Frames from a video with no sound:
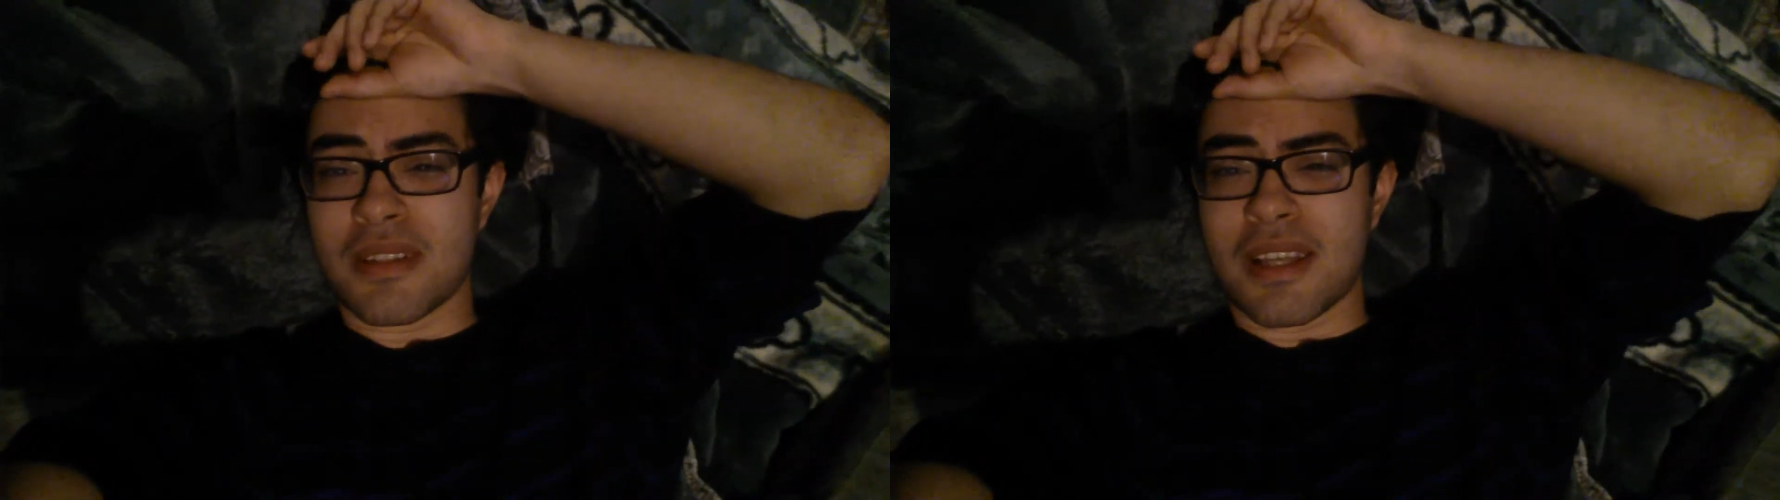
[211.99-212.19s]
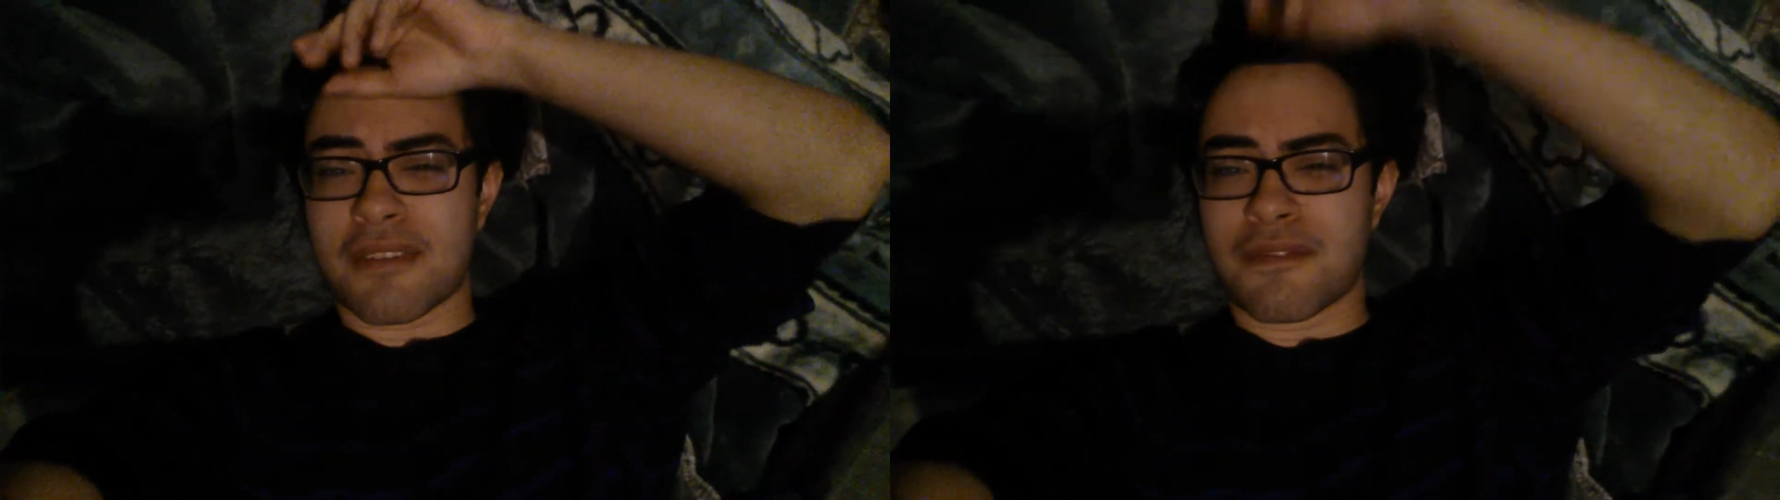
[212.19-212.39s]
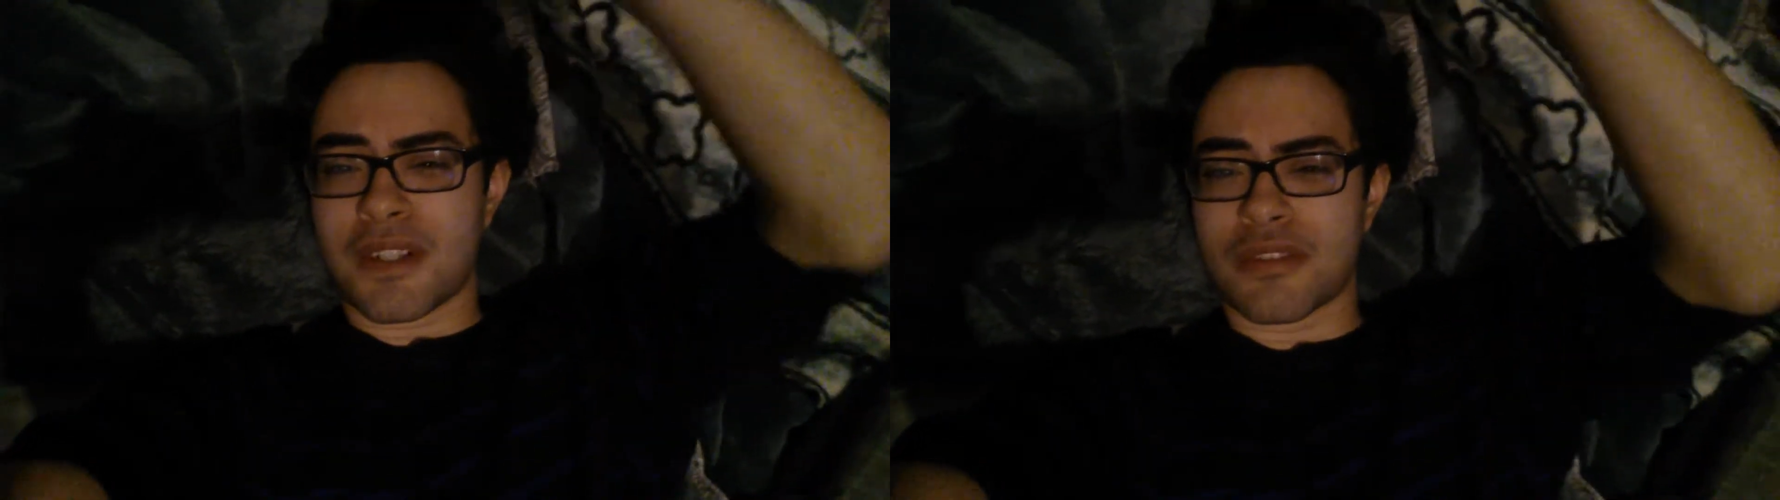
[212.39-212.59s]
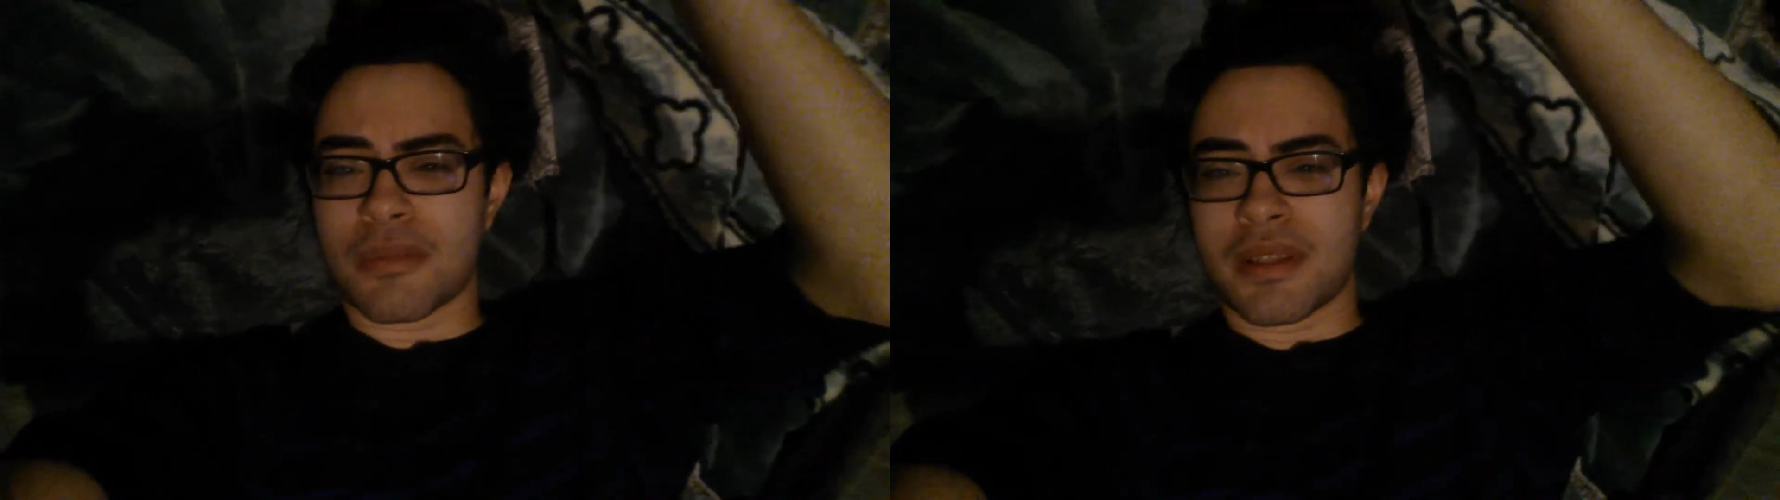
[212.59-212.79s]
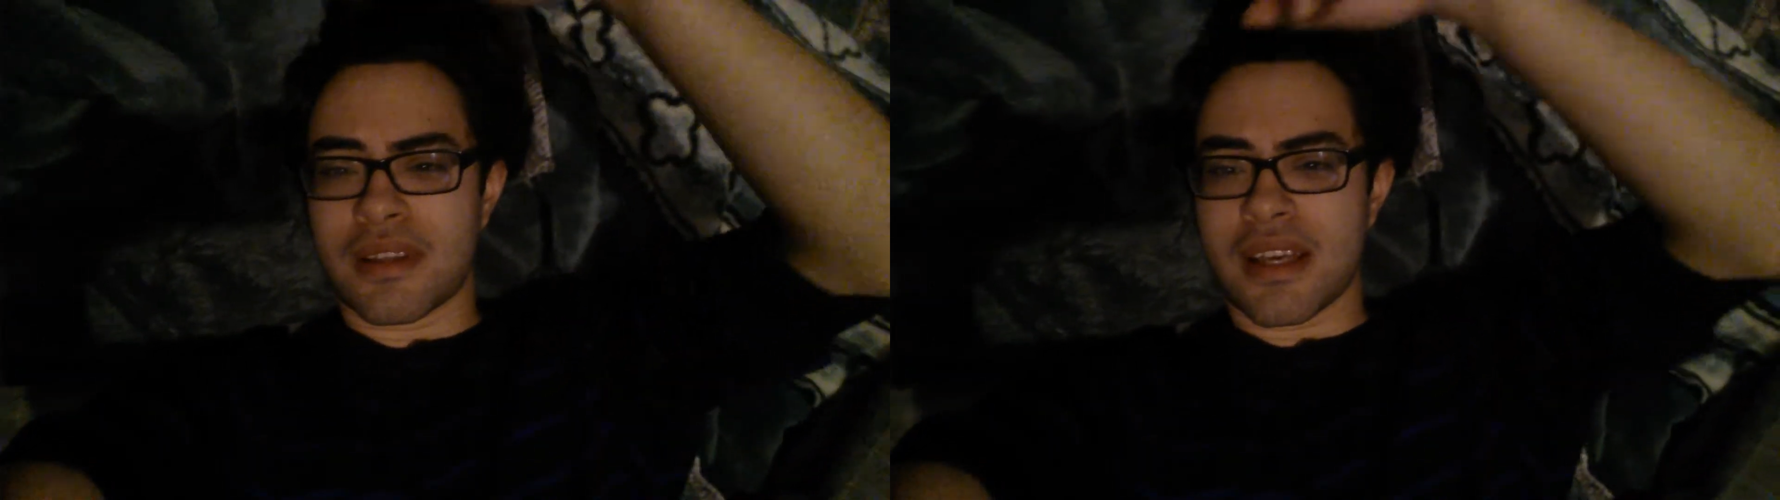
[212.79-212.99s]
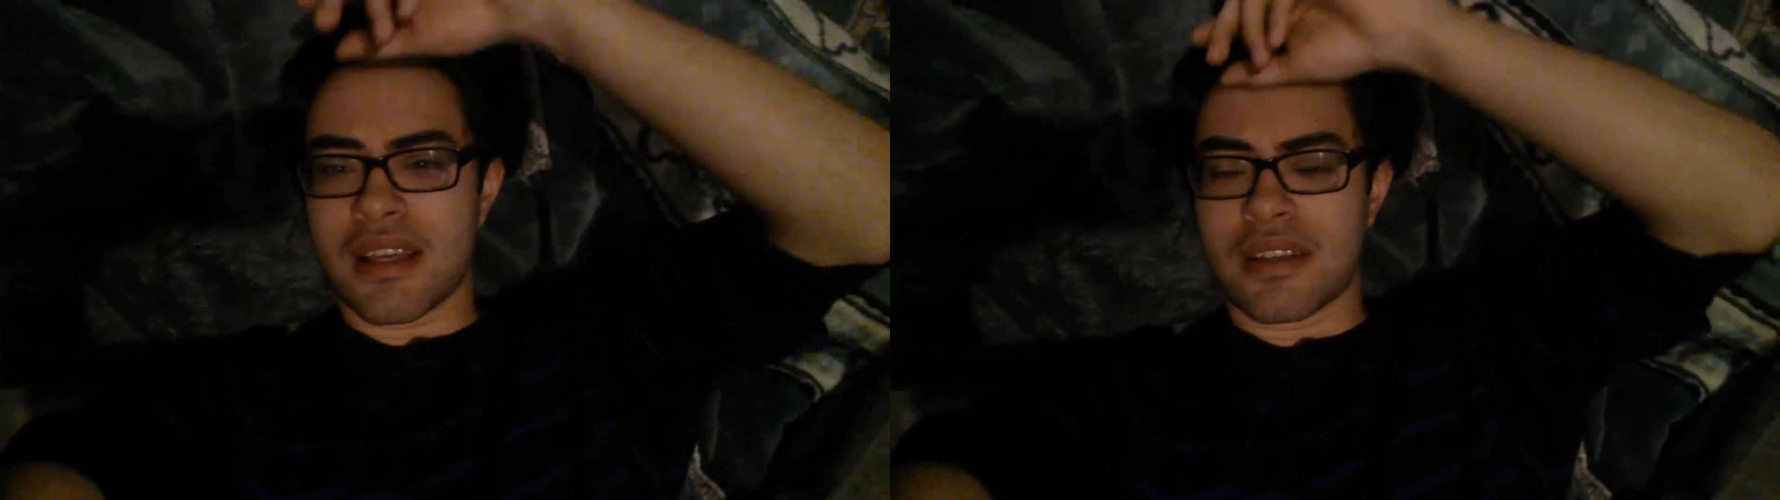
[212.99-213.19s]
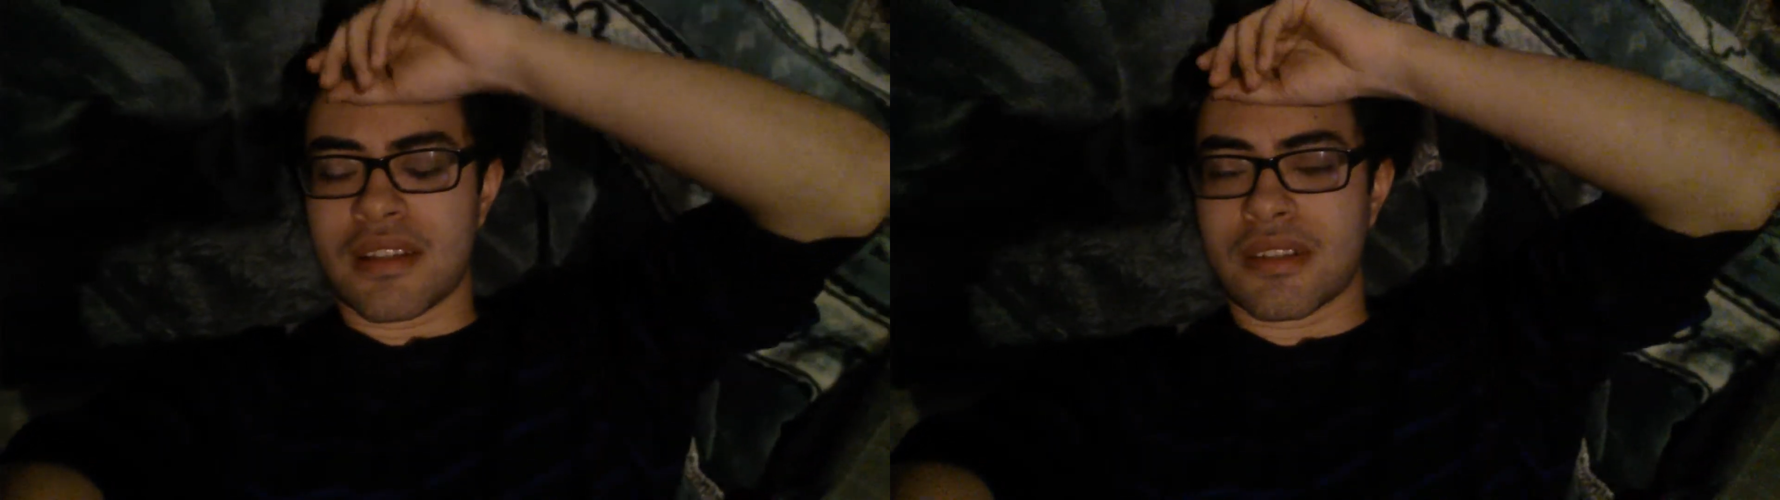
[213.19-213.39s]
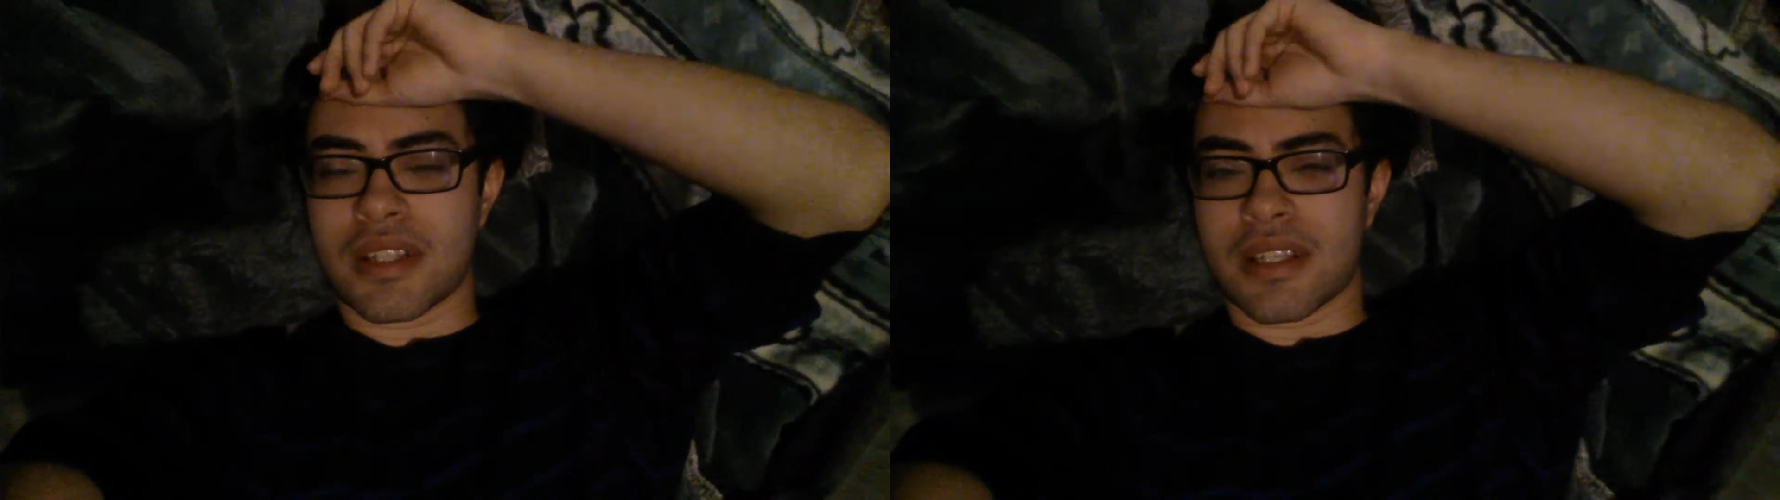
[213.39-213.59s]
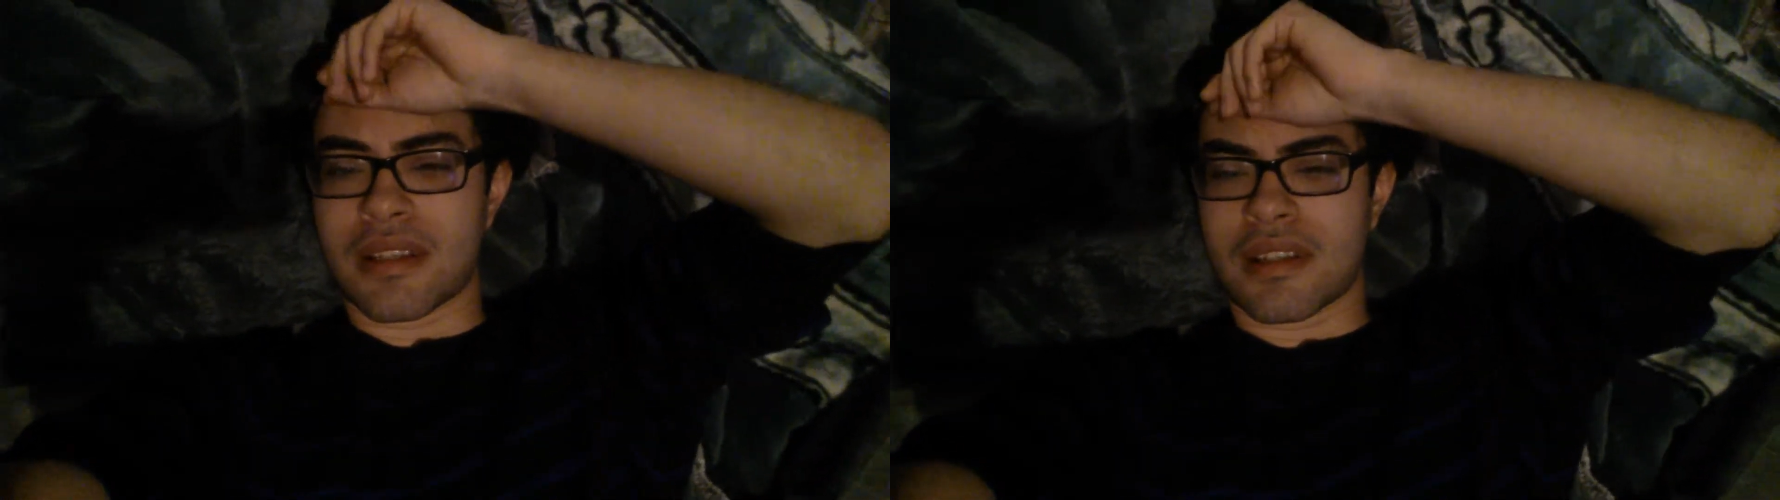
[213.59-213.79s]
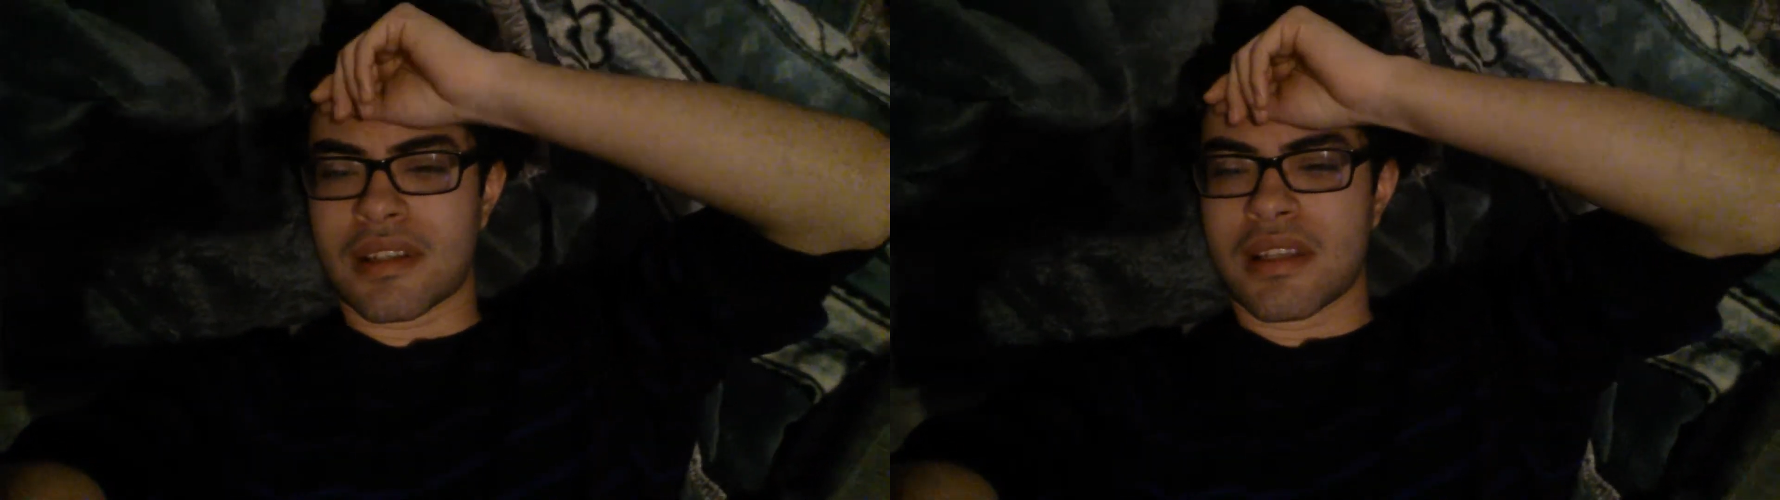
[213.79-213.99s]
like fucks with me in the head you know and I
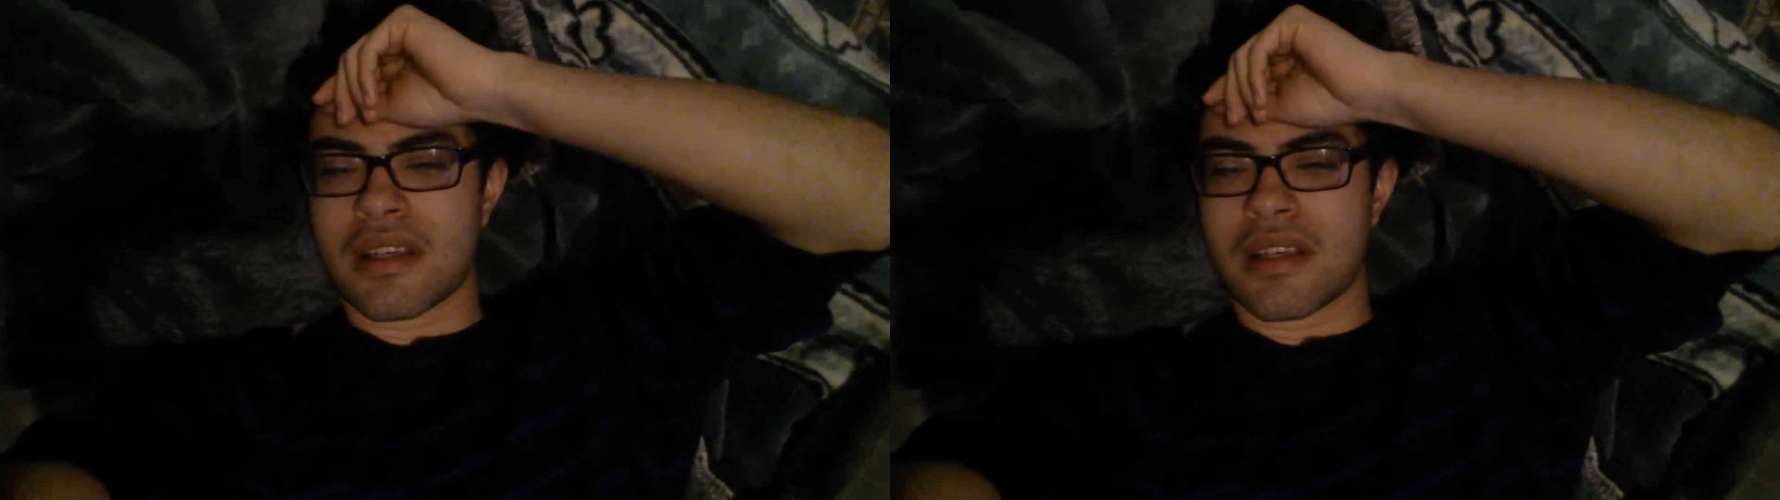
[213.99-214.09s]
can